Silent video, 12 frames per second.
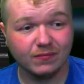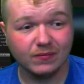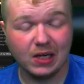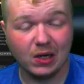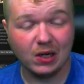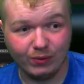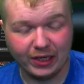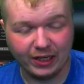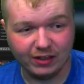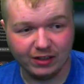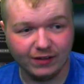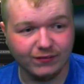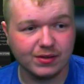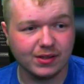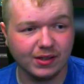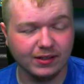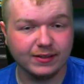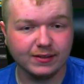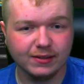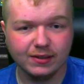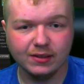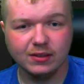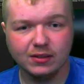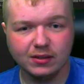I, would love to sell it.
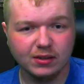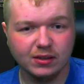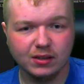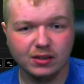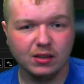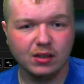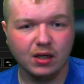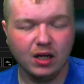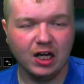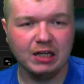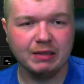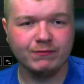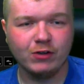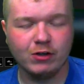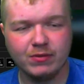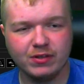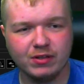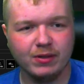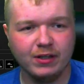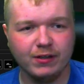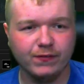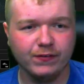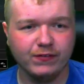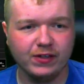Um, Farming Simulator
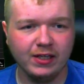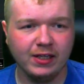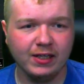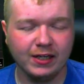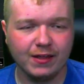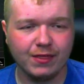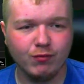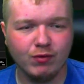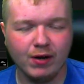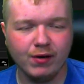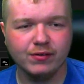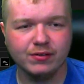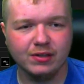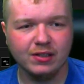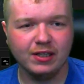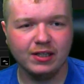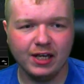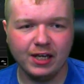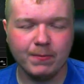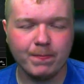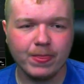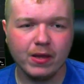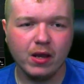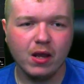15, I got three hours in the game.
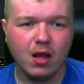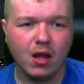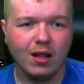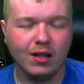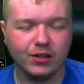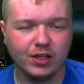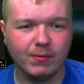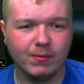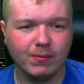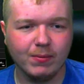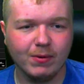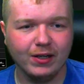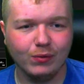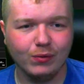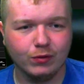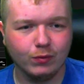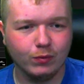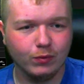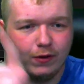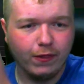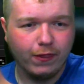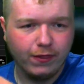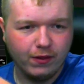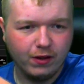Last time I played it was
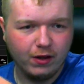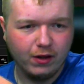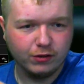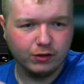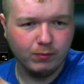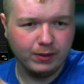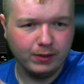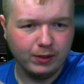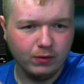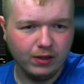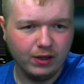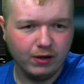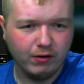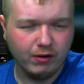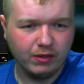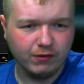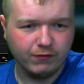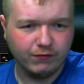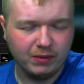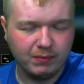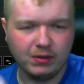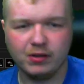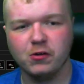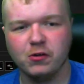with uh, Scooby-Doo there and the Flaming
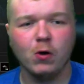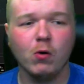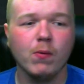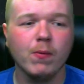Skull.